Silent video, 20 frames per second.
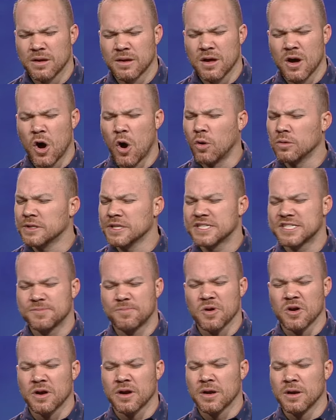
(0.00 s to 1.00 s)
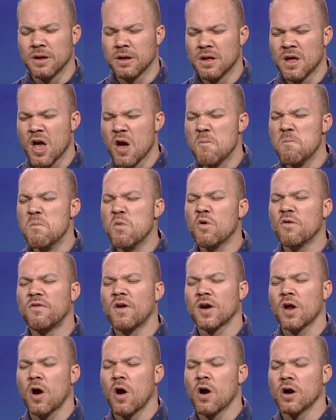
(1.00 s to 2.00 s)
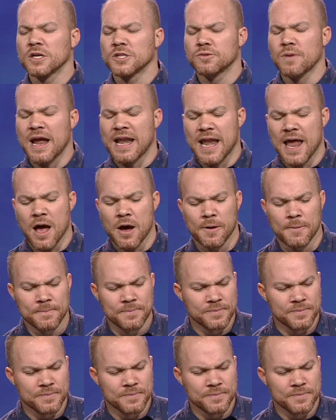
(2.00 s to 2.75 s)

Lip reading: Holy Spirit, move on our hearts right now.